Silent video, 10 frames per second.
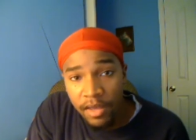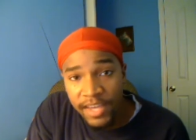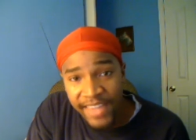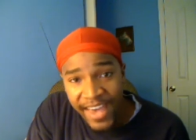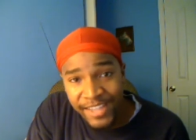
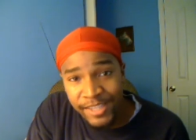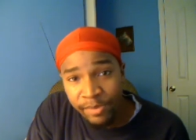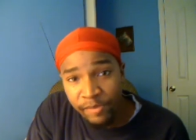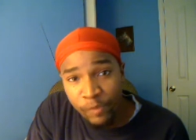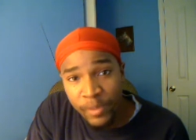In Acts
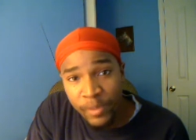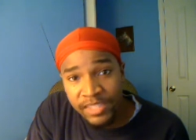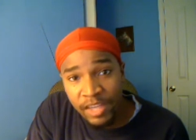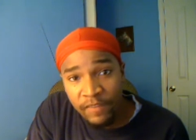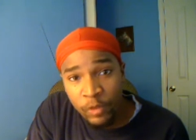chapter
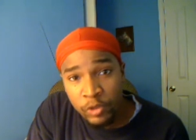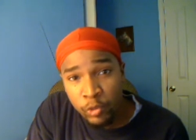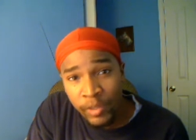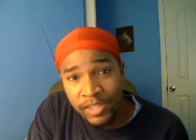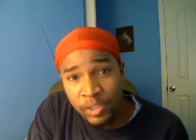14, verse
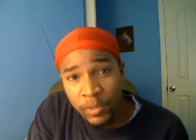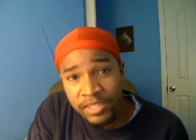22,